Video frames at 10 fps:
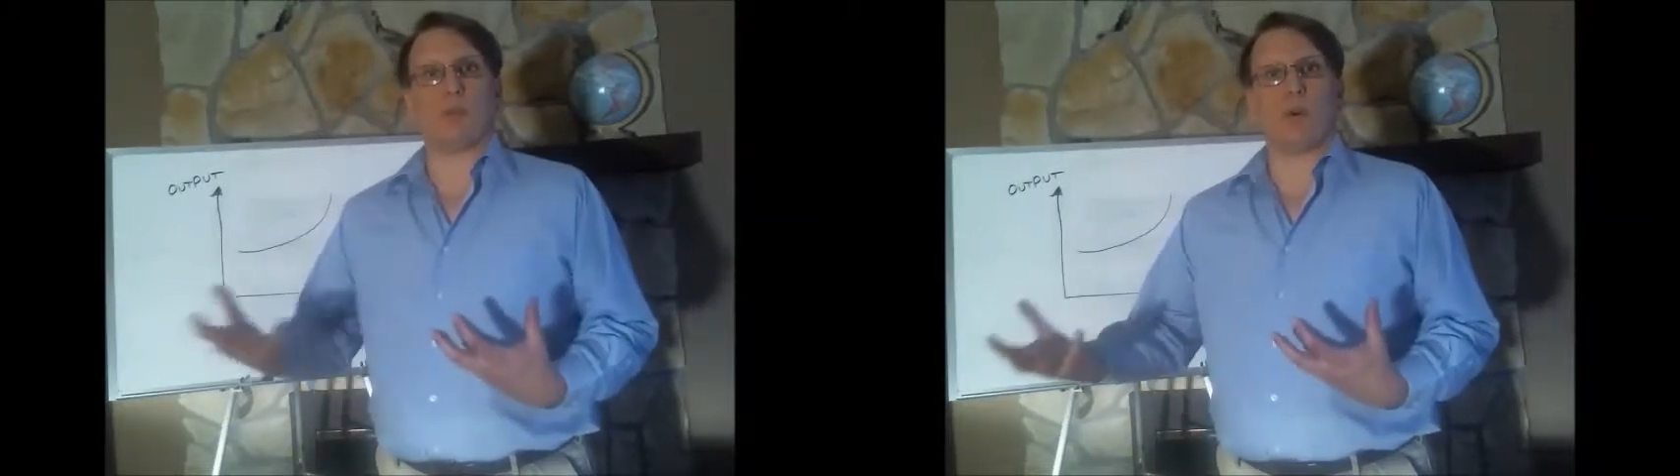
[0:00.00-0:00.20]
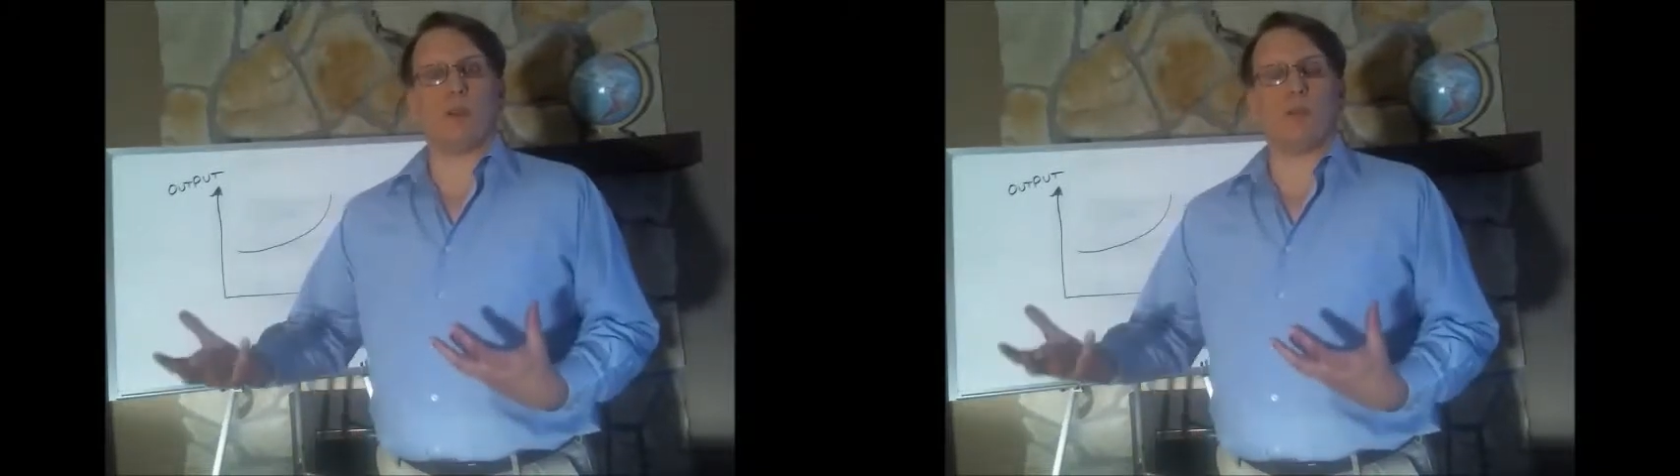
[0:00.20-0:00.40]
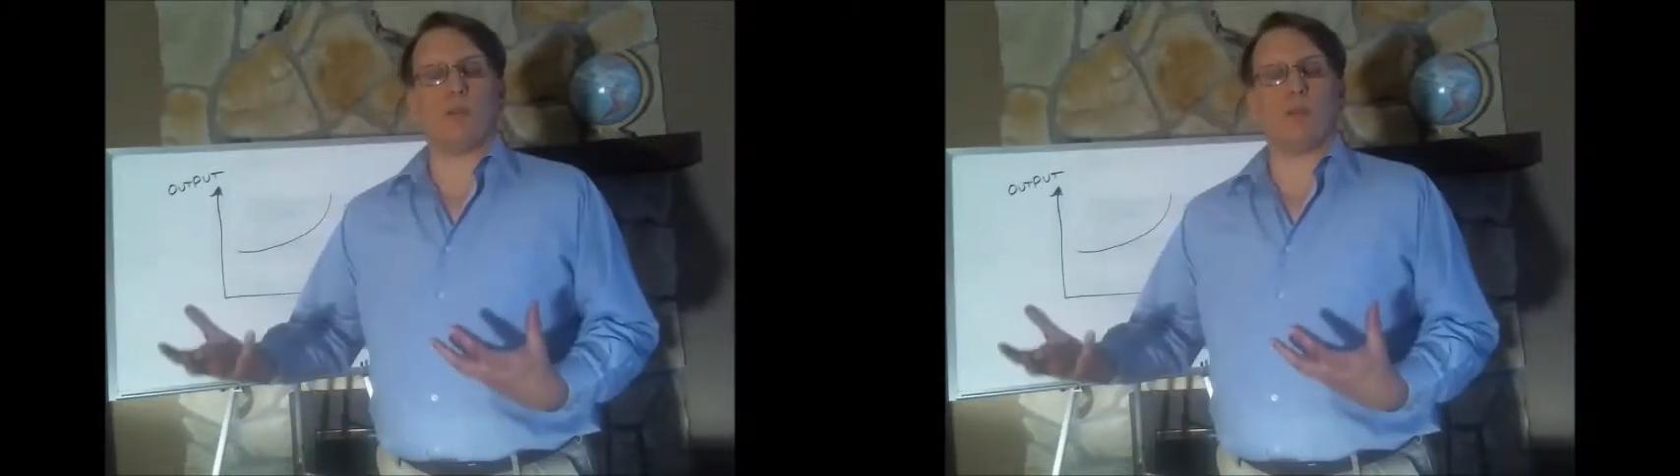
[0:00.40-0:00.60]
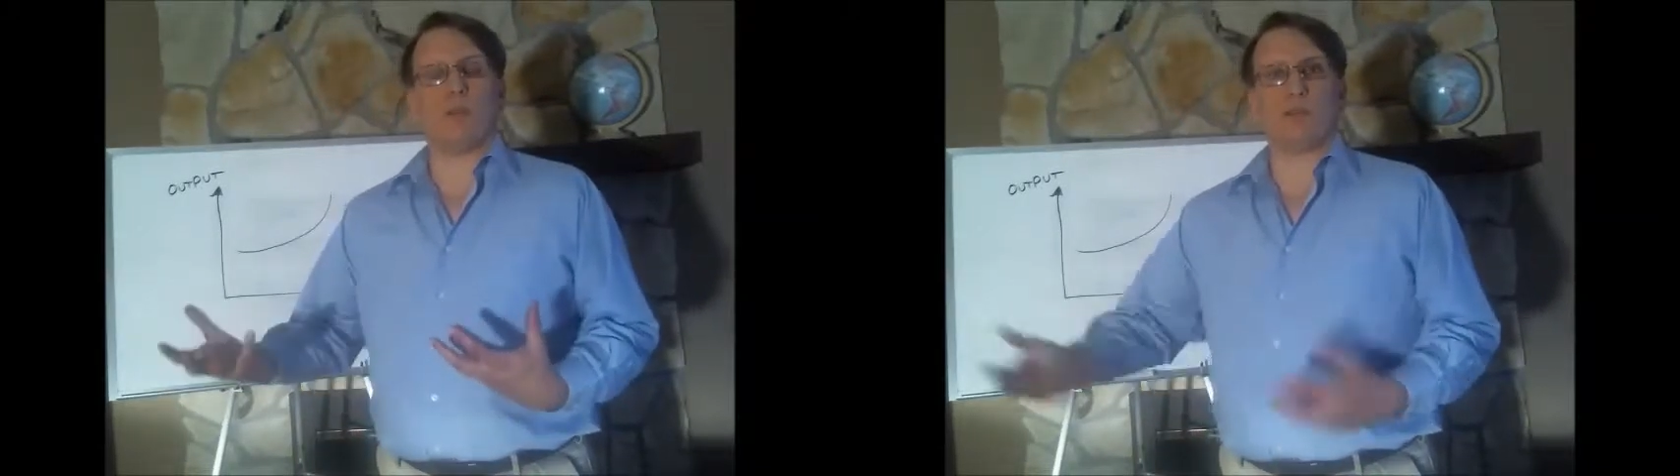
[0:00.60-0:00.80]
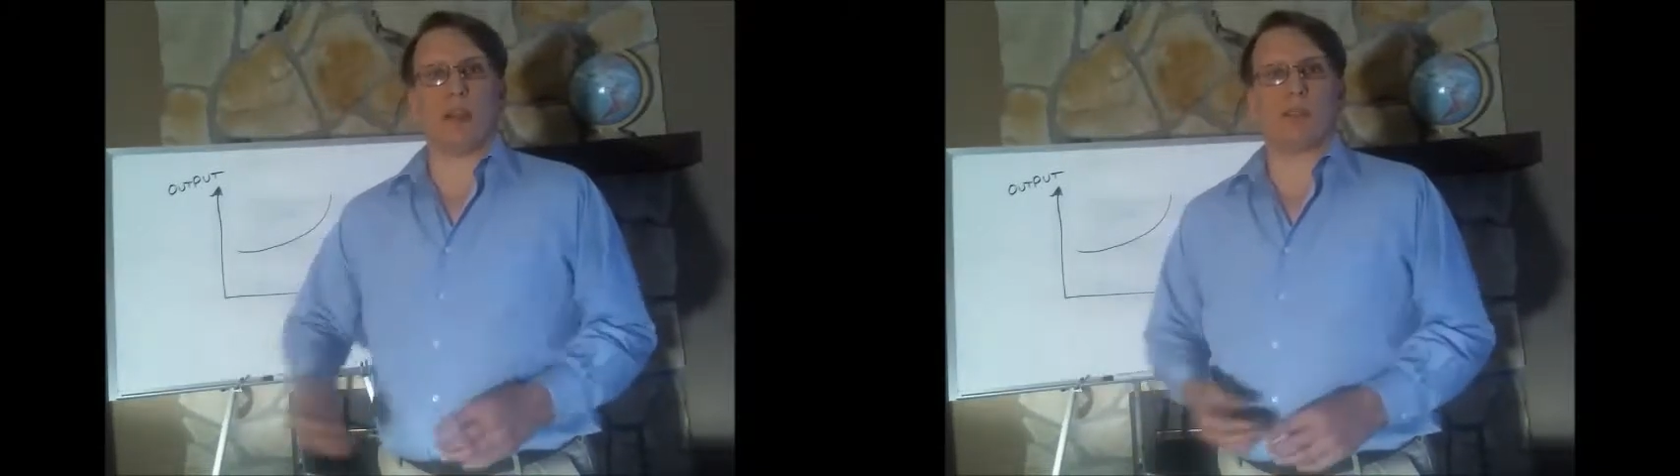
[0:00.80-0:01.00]
want to really
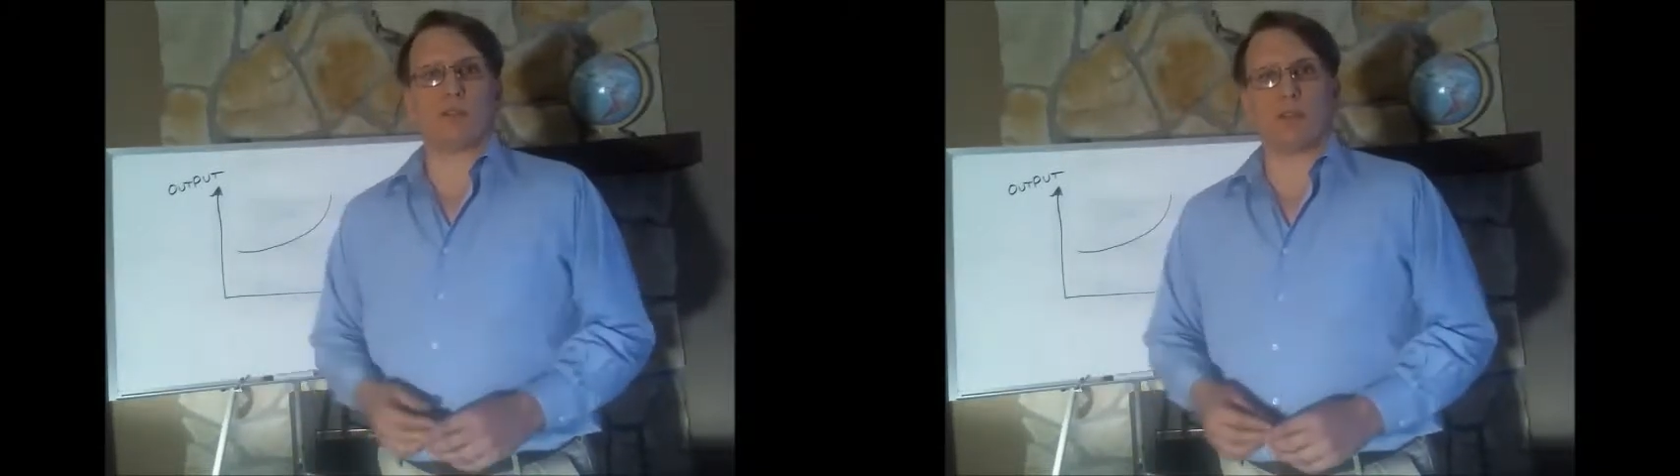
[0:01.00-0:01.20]
advance their